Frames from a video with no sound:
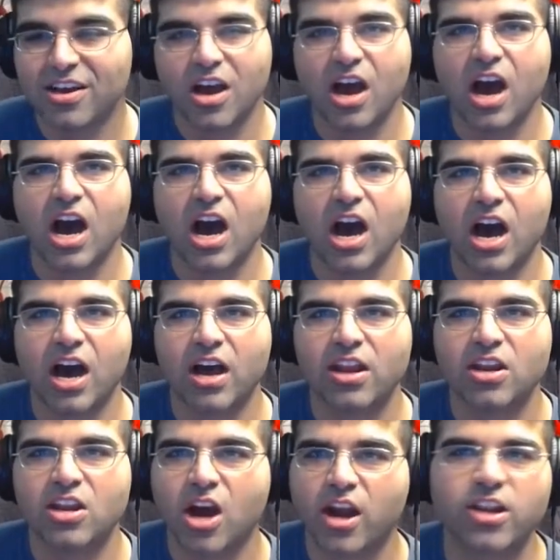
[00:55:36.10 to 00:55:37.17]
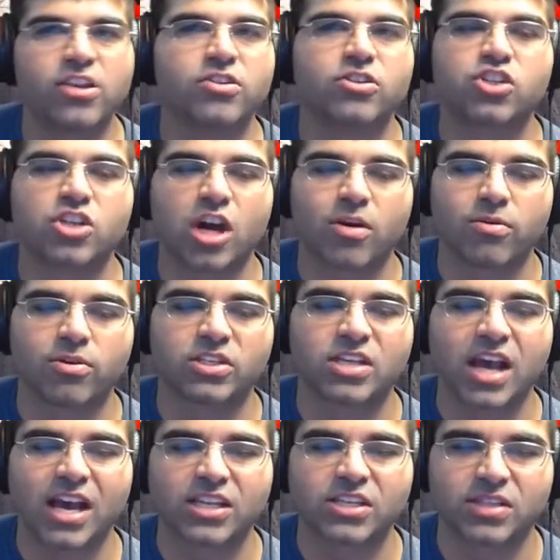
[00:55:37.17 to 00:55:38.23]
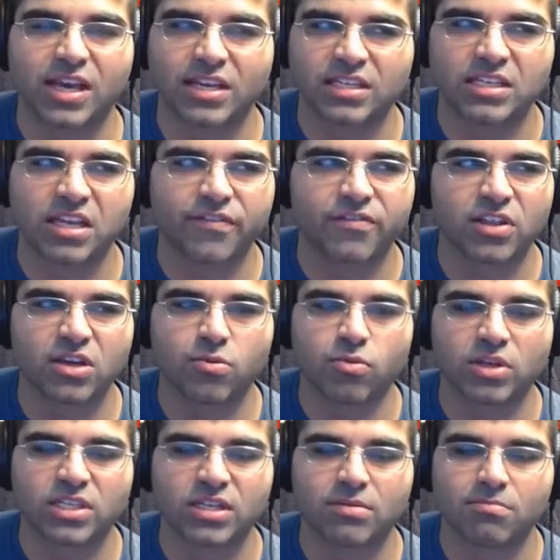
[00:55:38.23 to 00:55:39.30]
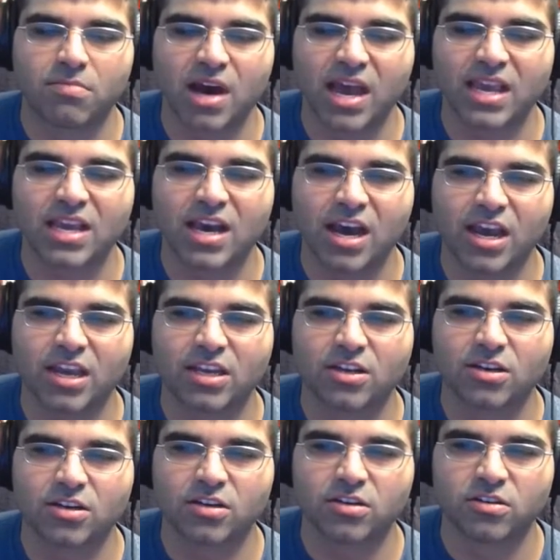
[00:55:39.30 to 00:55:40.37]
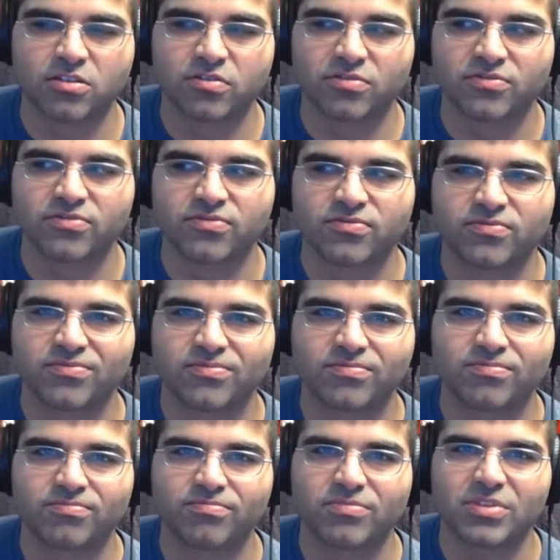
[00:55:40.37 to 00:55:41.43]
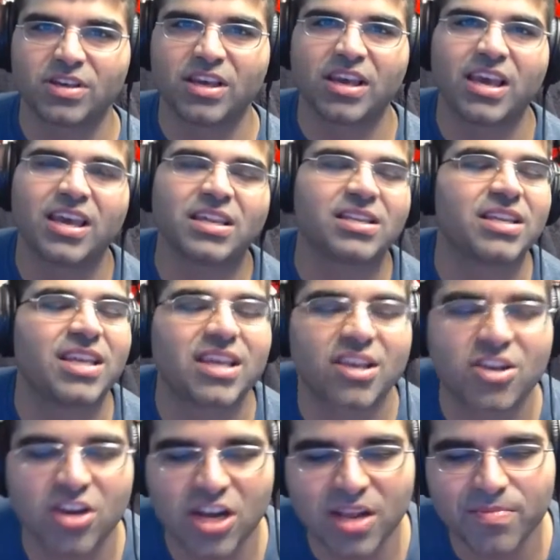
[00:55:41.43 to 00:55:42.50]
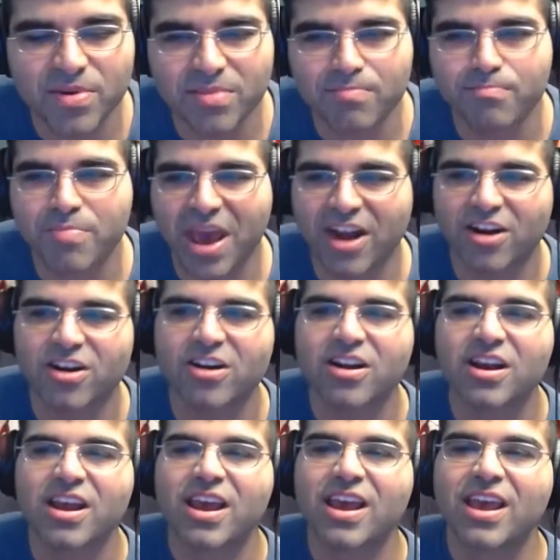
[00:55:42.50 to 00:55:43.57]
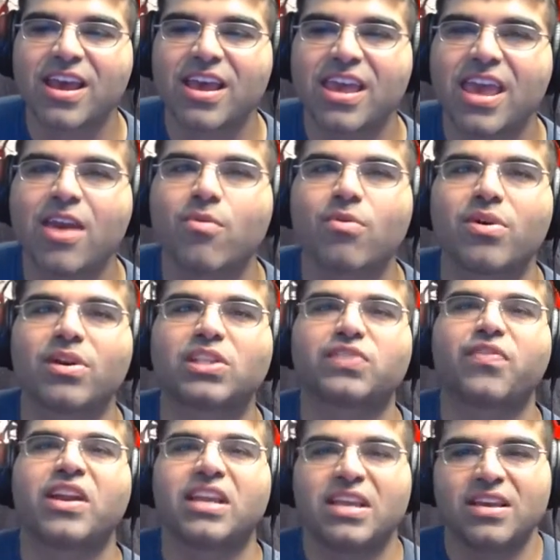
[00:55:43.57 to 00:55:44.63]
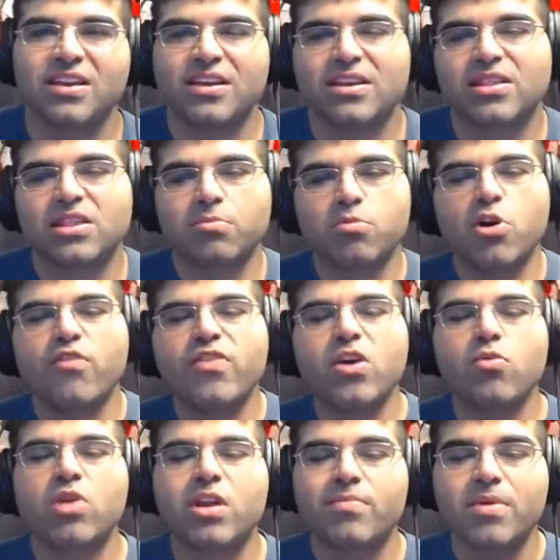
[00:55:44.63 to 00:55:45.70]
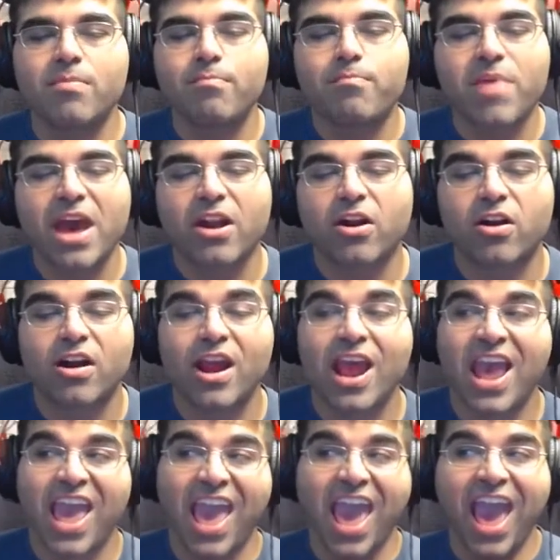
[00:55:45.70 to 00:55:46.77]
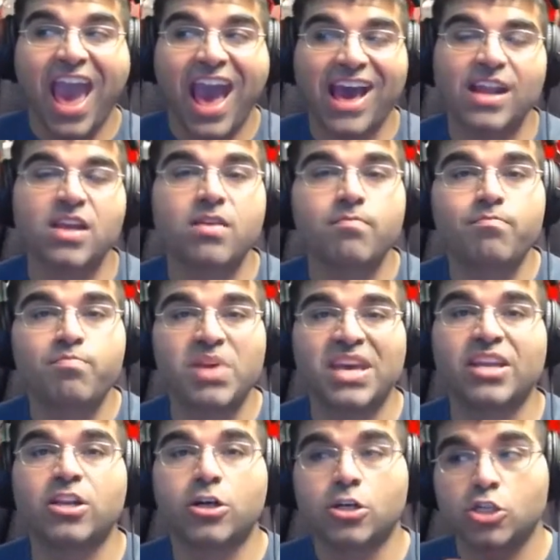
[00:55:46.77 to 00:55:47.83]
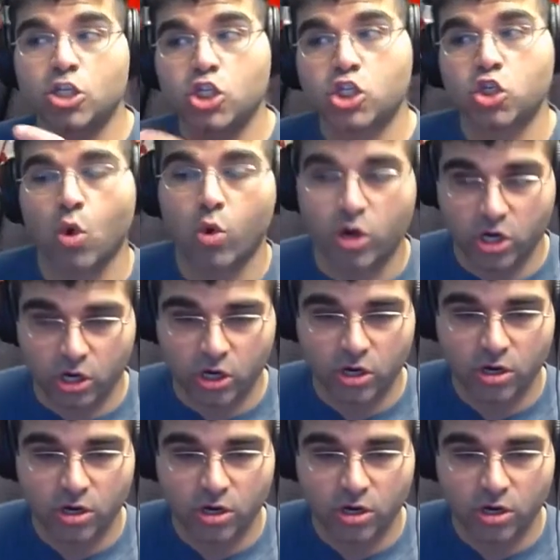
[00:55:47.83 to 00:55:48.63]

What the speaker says: Not a huge Star Wars guy, so that definitely wasn't my kind of... It could have been better. It's funny. The movie would have been better had it been shorter.